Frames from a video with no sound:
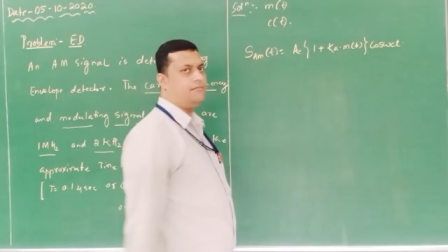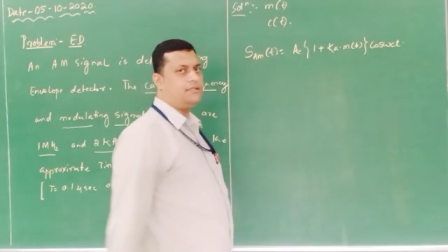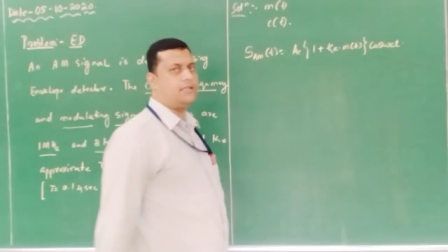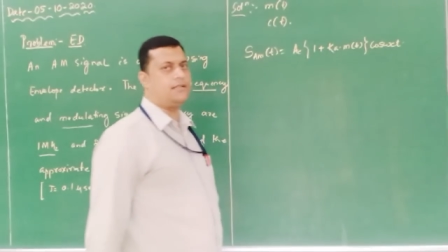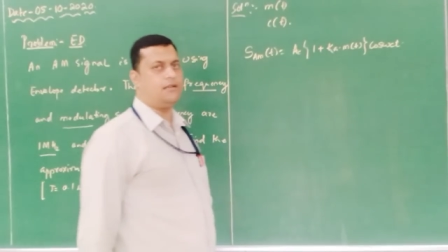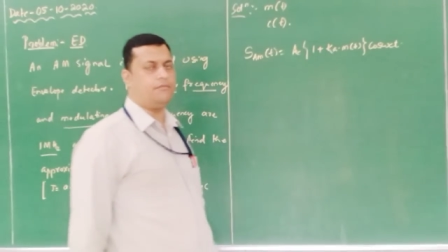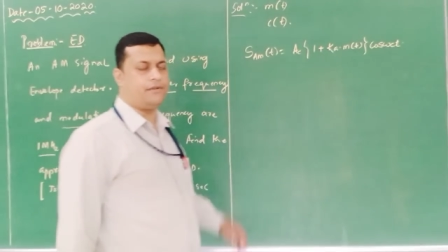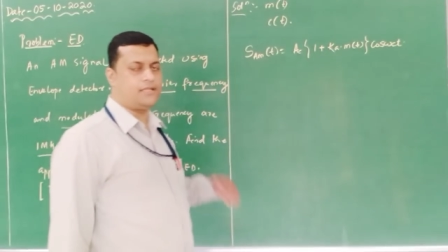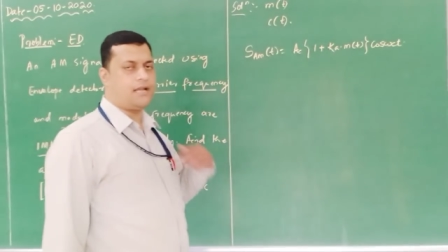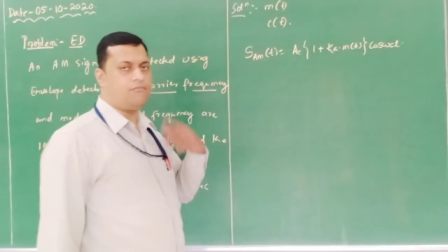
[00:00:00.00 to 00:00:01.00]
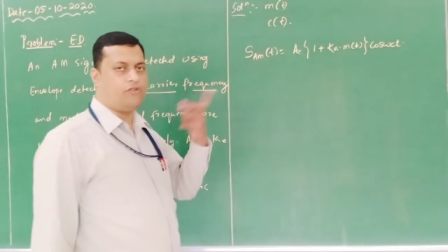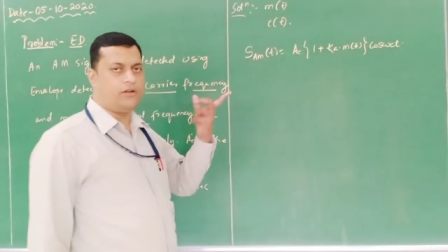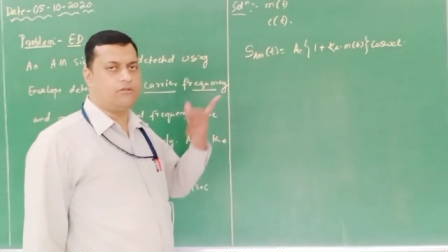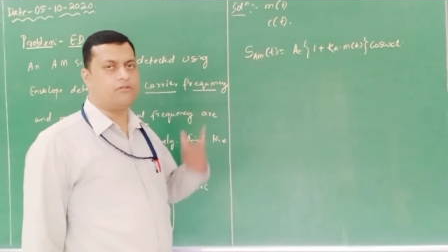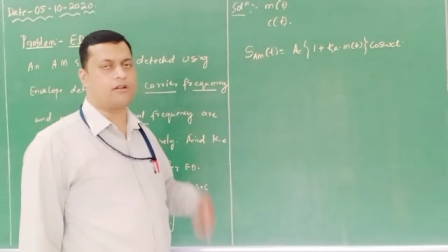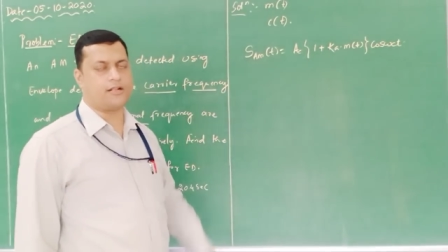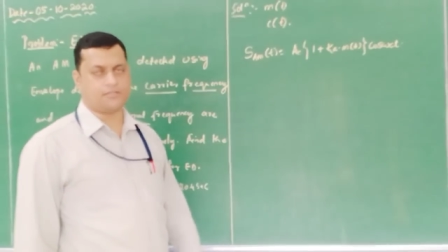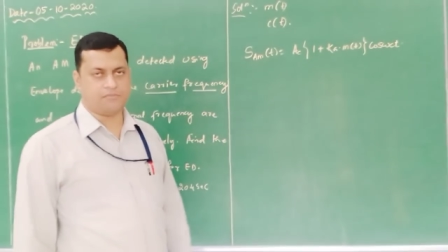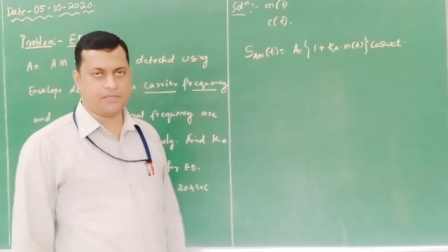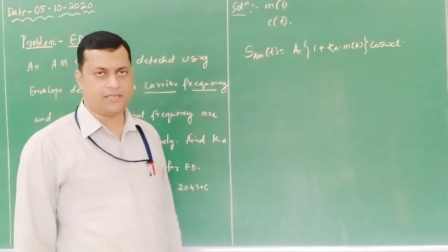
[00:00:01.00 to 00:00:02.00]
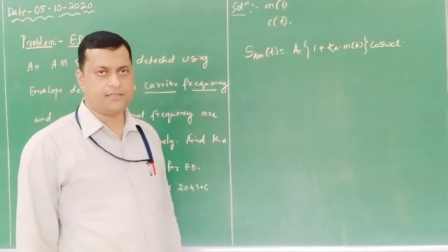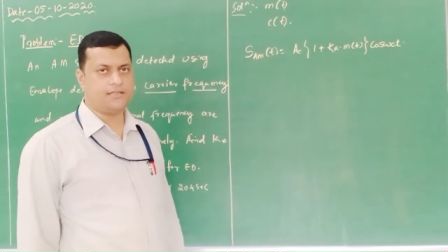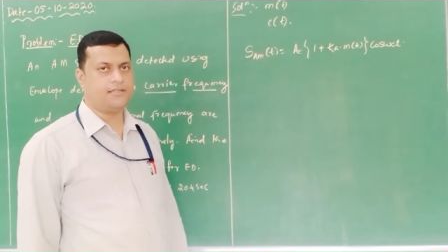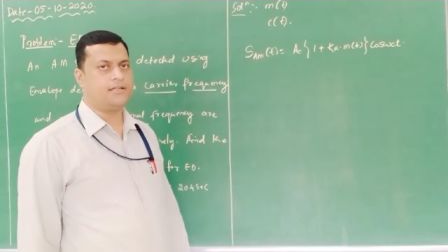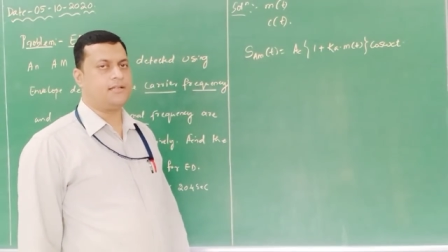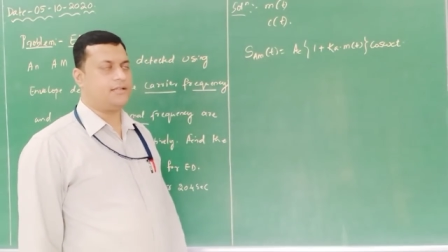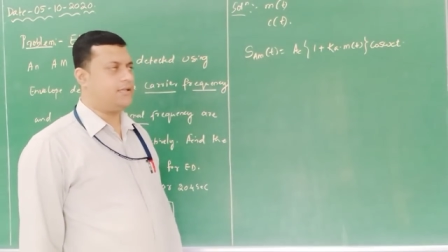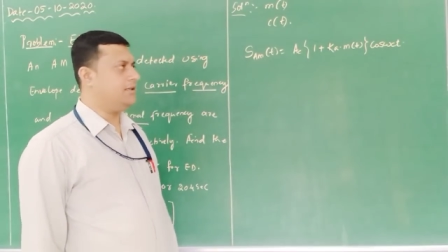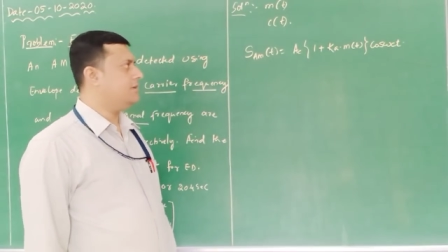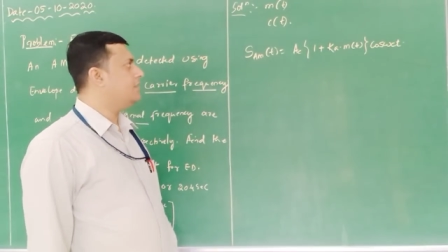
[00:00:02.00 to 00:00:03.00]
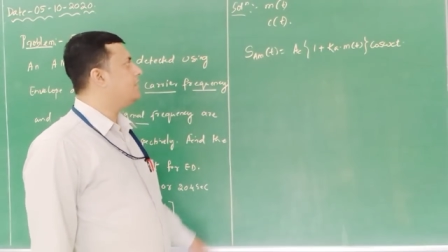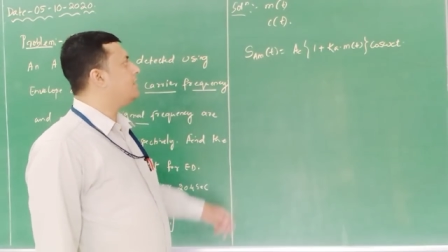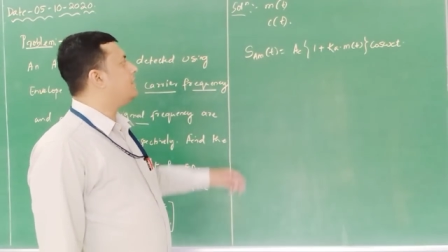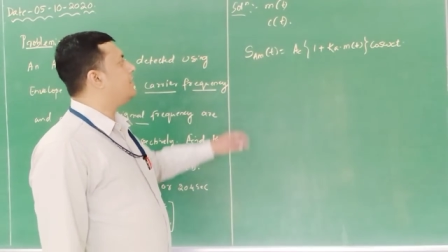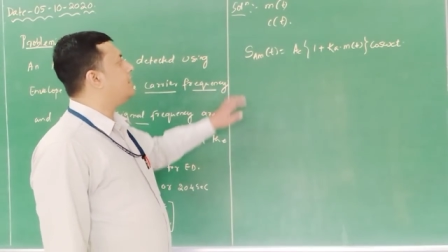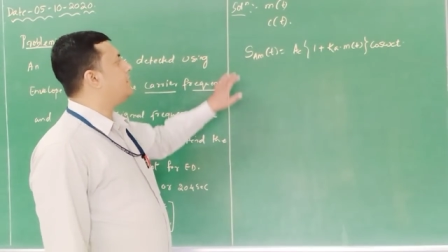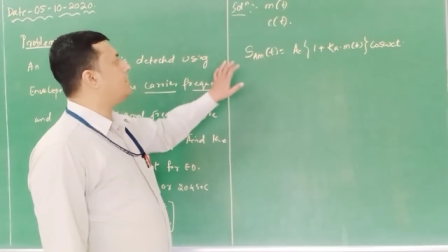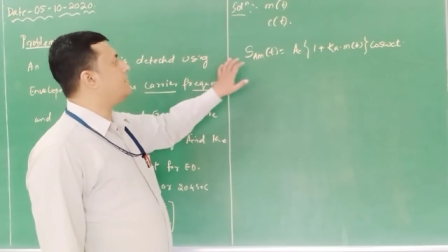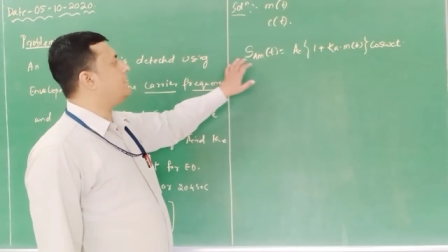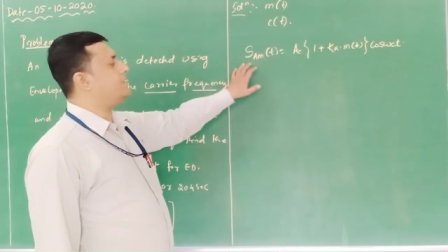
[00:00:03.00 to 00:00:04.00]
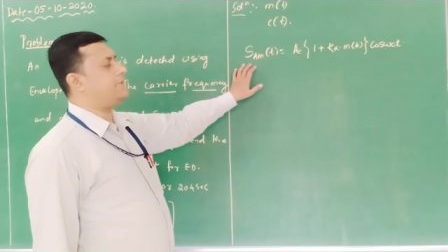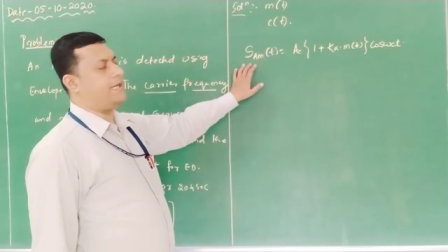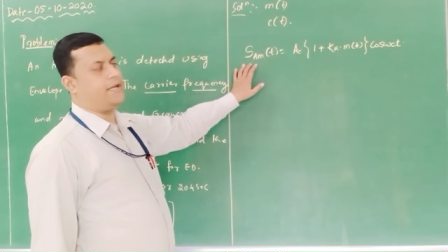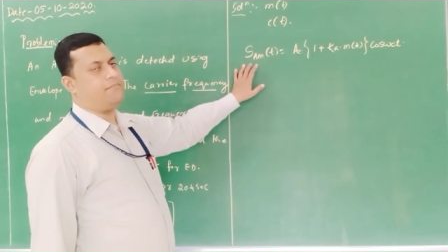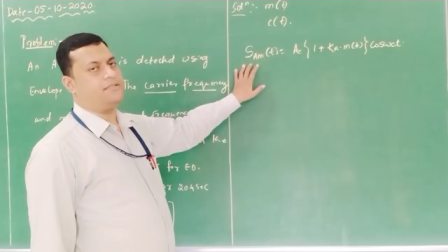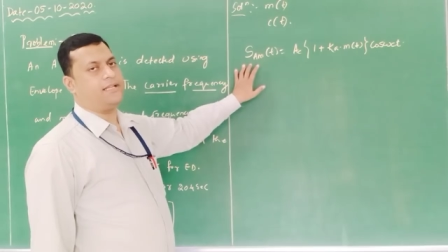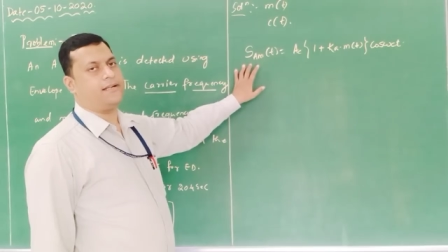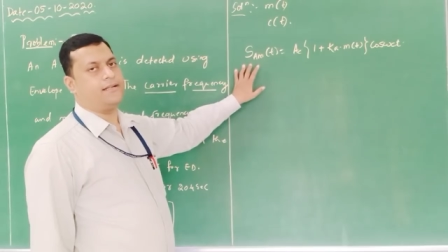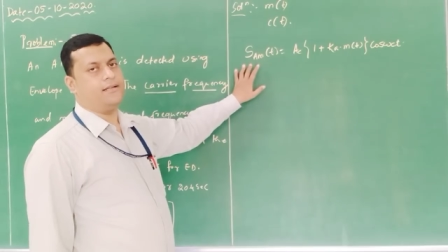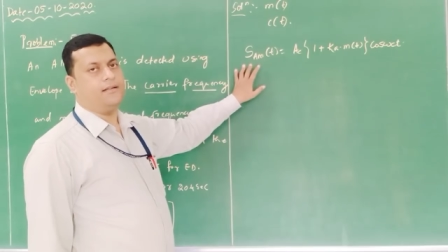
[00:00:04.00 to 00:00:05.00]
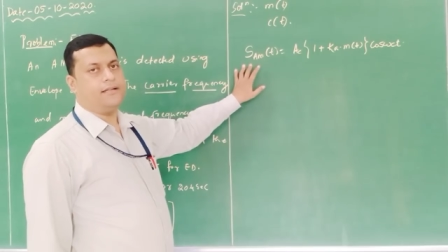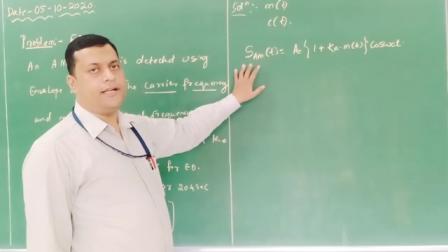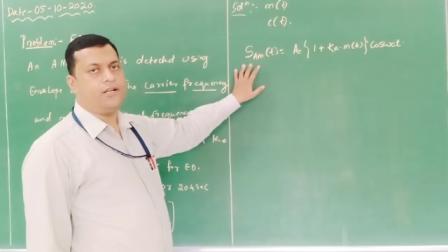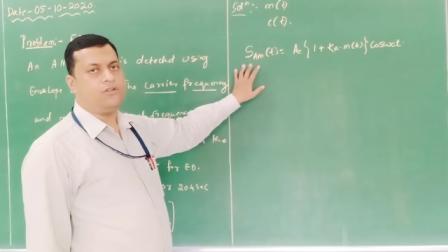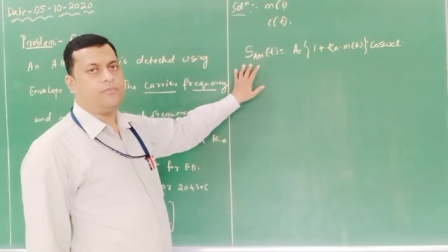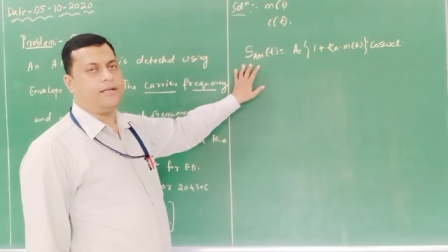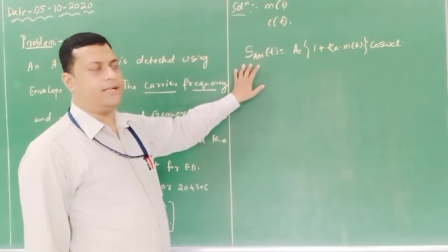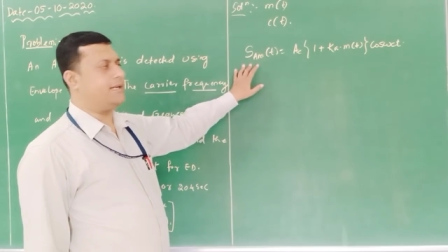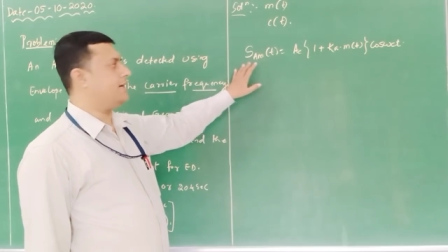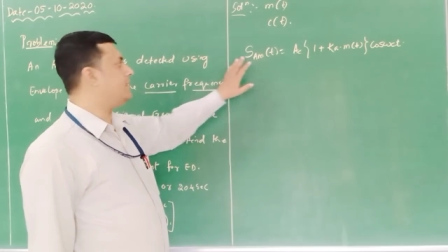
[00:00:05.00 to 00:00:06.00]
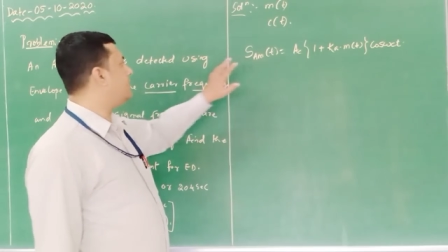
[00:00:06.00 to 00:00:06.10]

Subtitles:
signal which I am going to transmit. Then now this AM signal need to be detected